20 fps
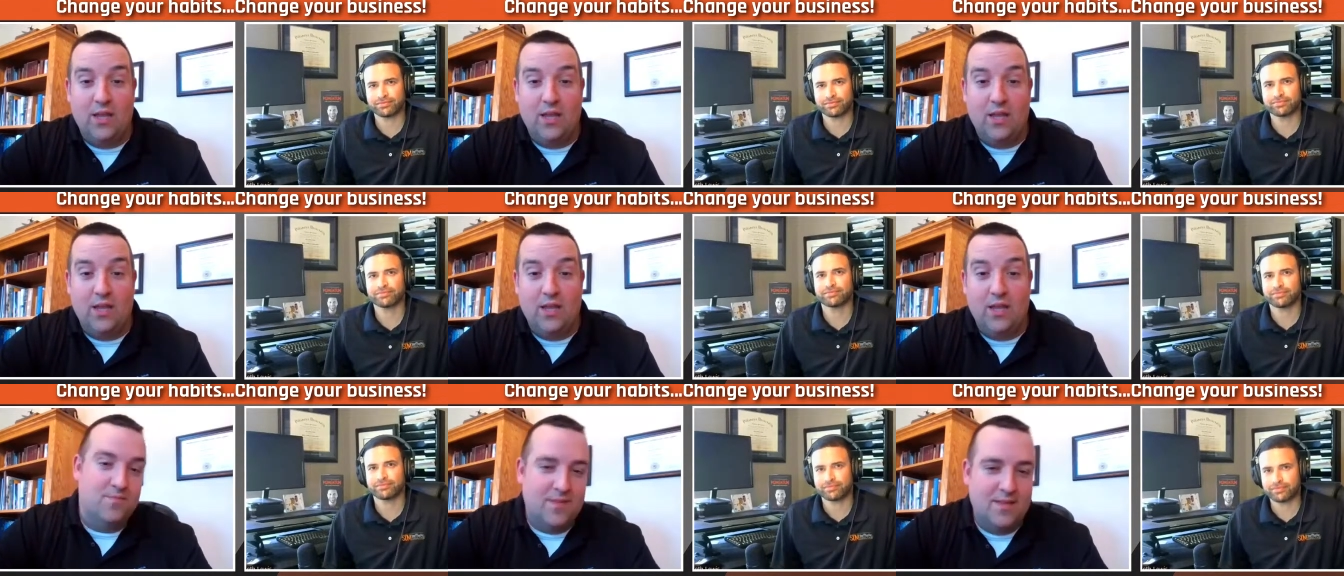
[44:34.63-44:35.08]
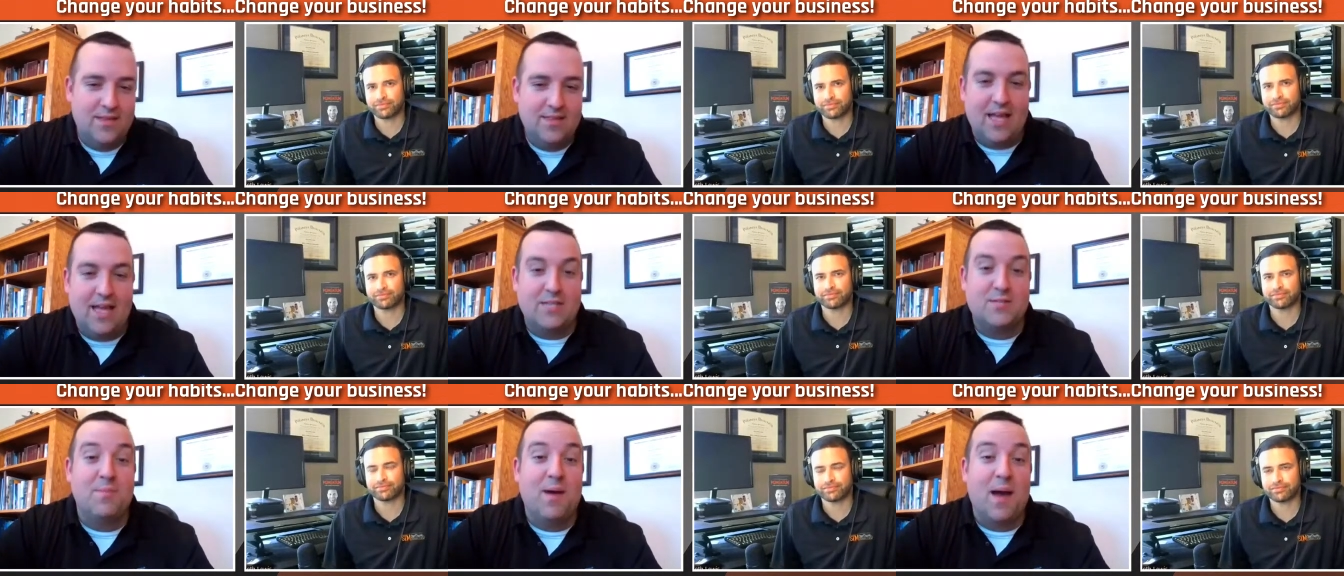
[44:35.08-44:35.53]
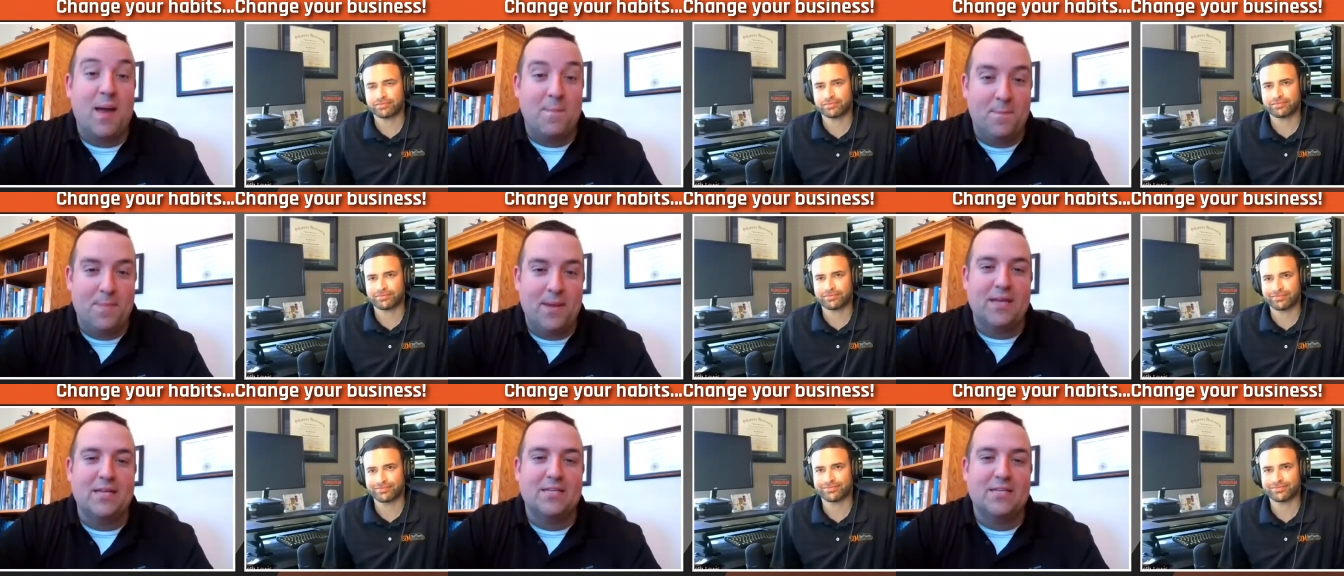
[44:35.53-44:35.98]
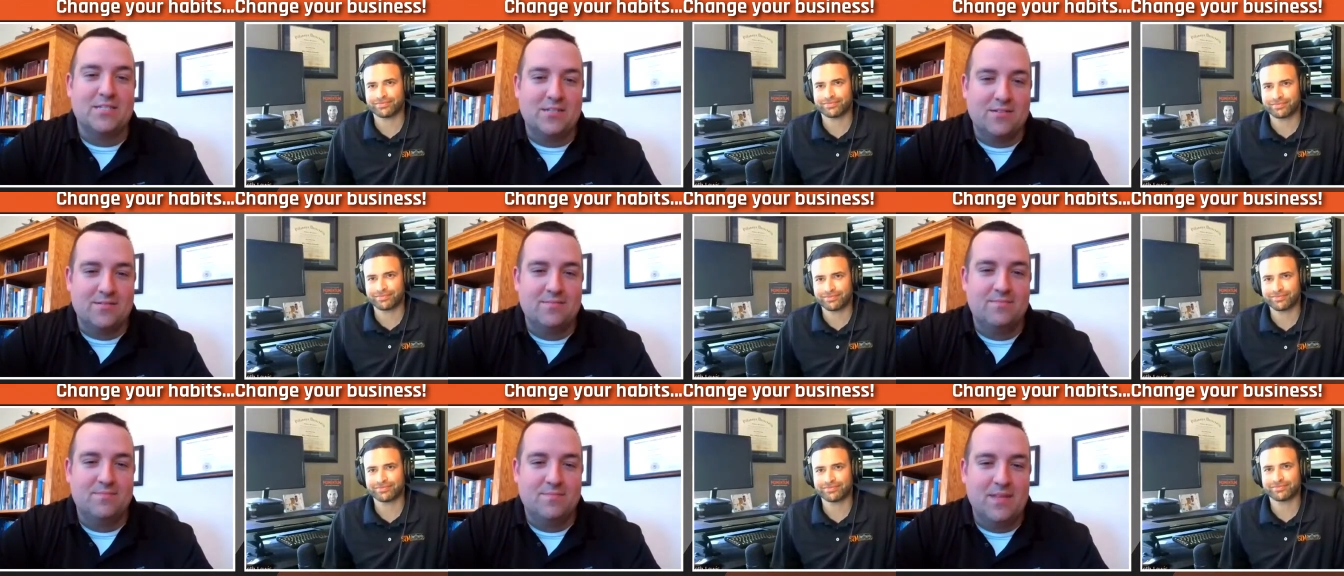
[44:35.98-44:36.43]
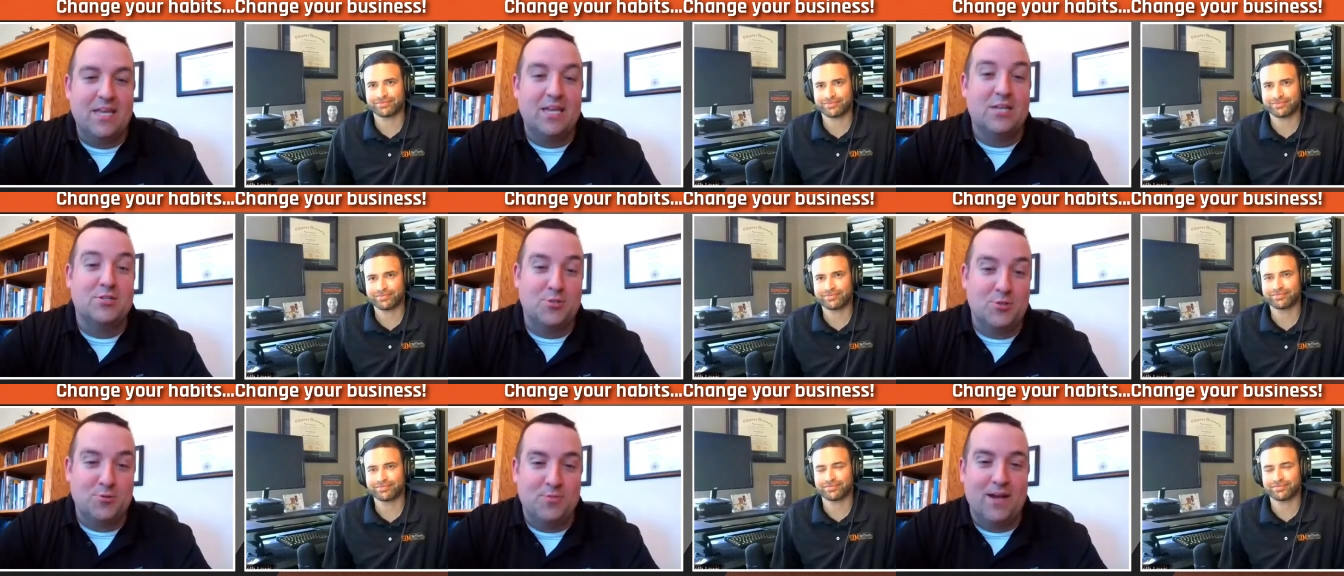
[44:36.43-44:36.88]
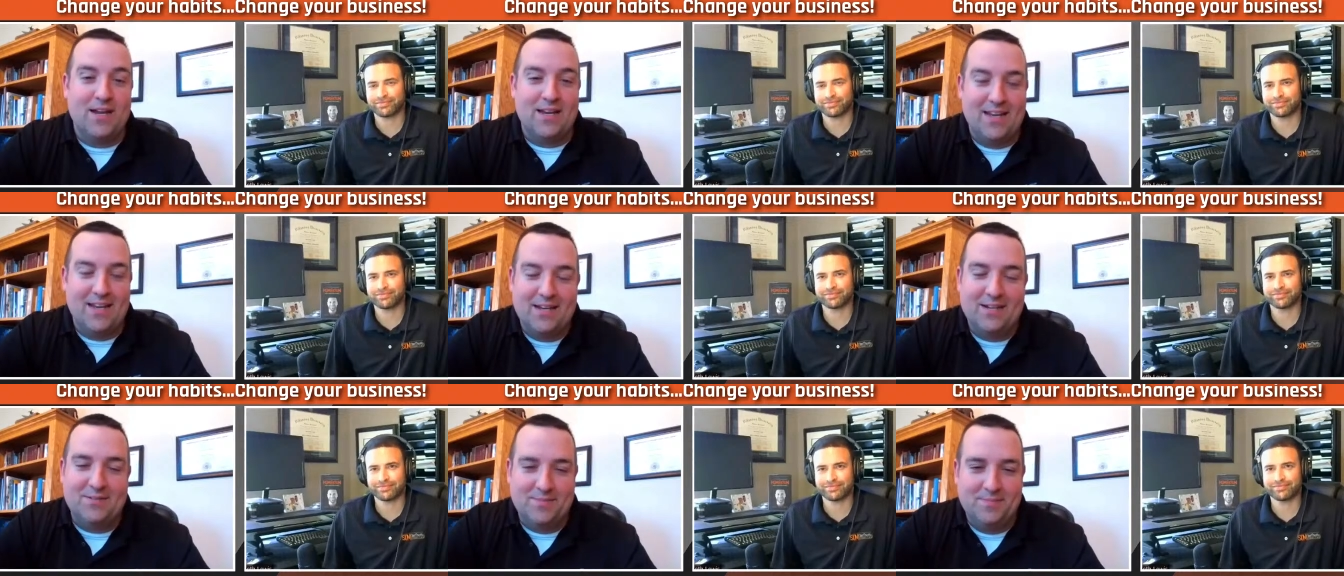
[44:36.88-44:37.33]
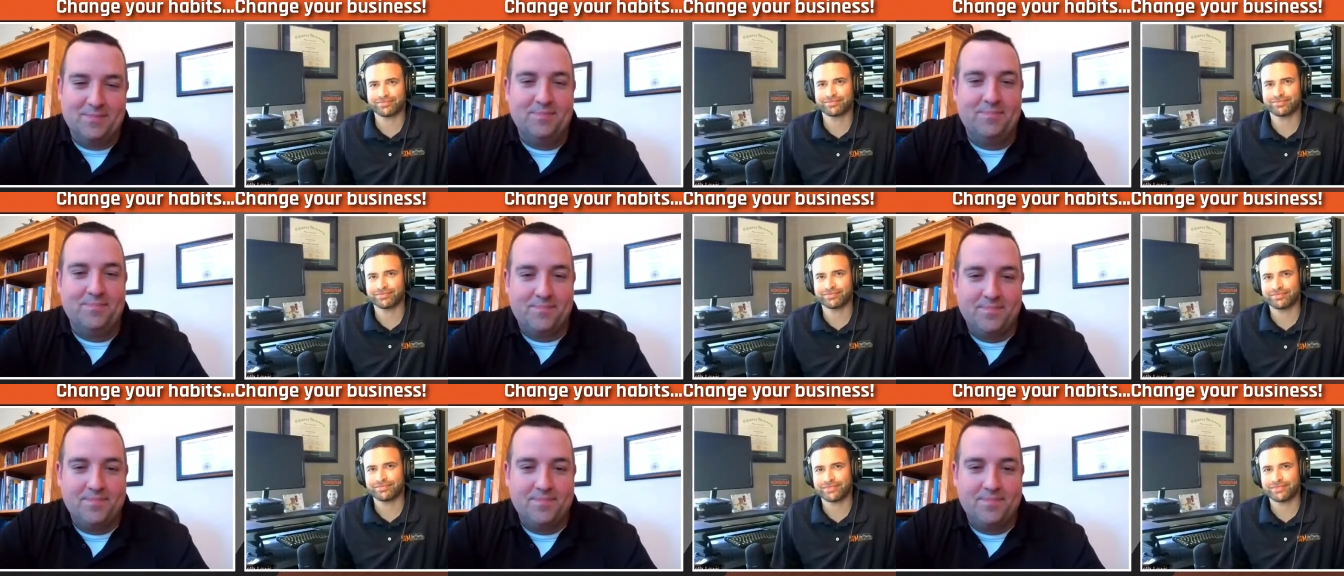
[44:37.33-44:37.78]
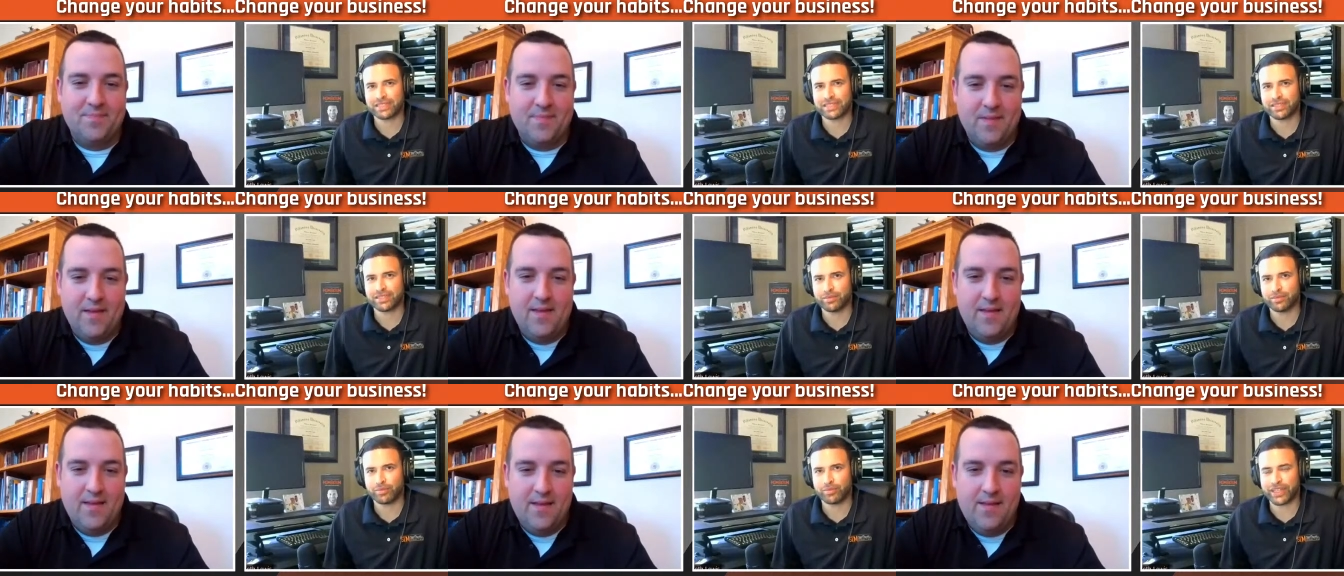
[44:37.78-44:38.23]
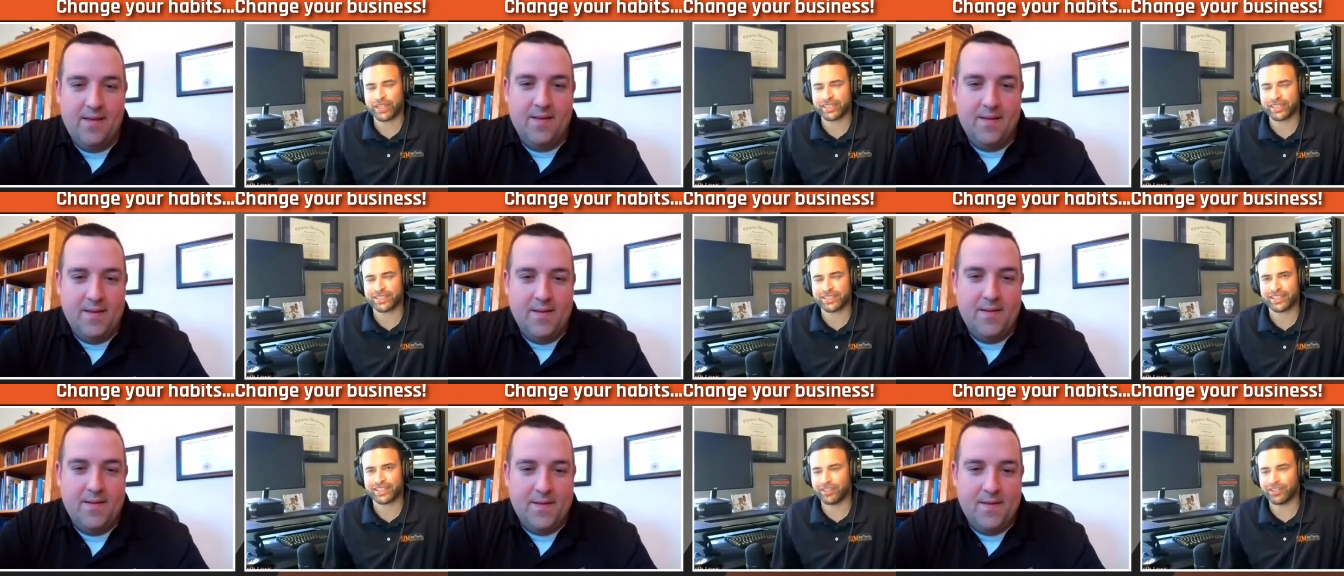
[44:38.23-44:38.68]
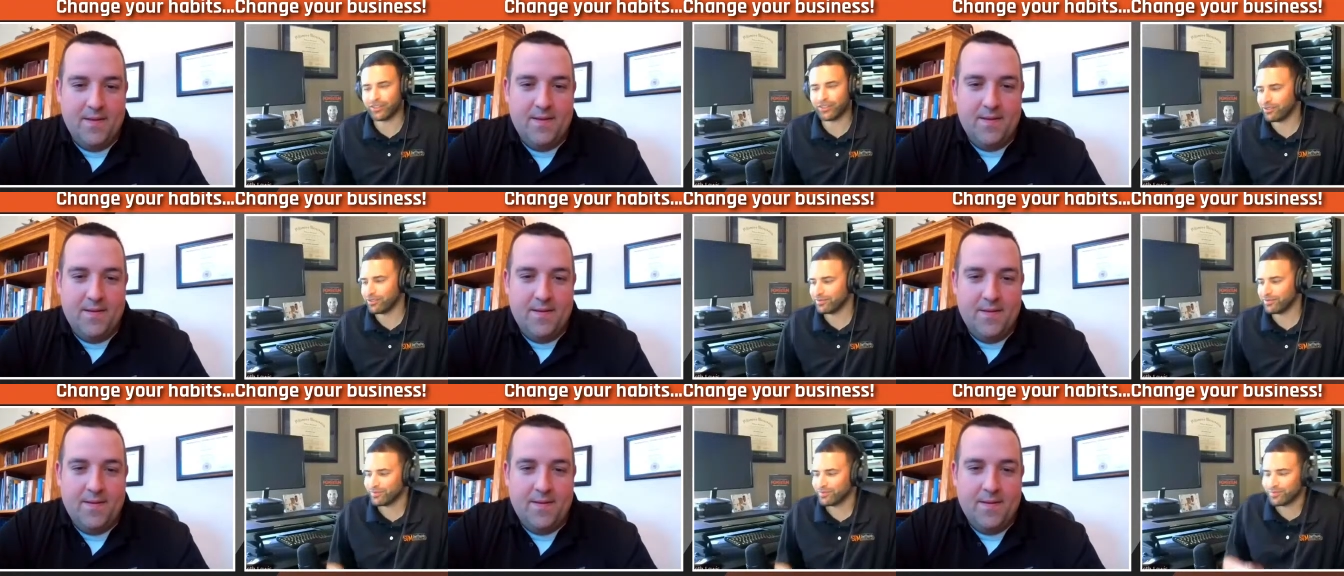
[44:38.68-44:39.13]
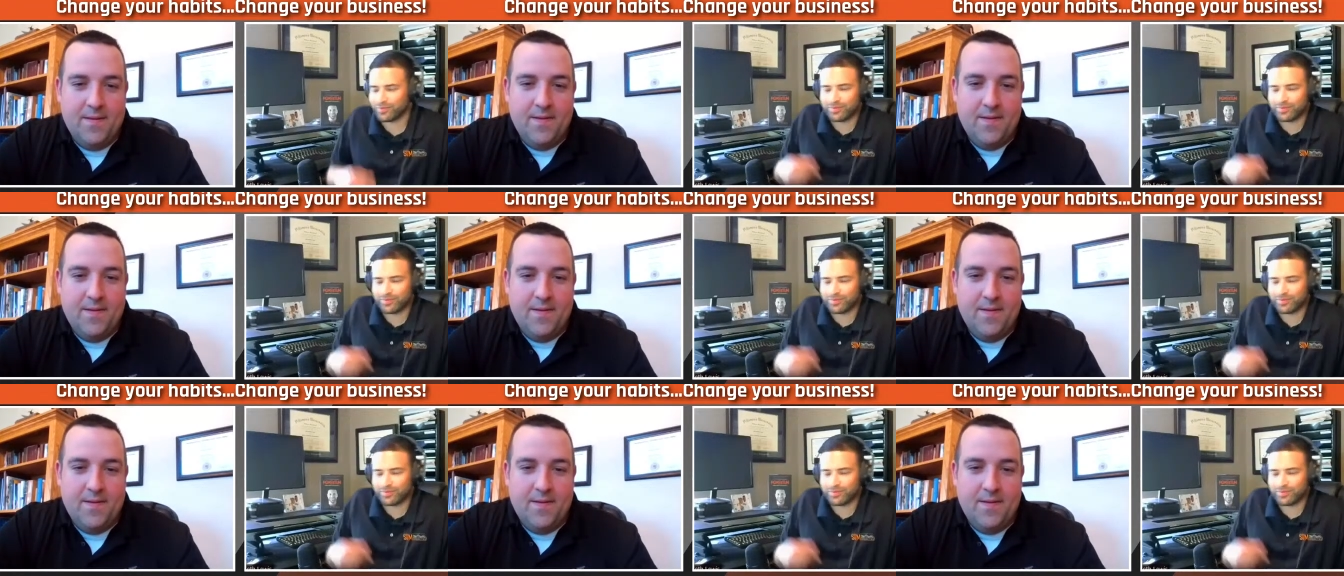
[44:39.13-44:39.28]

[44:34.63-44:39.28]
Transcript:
Speaker 1: So that's my biggest issue right now. Biggest skill.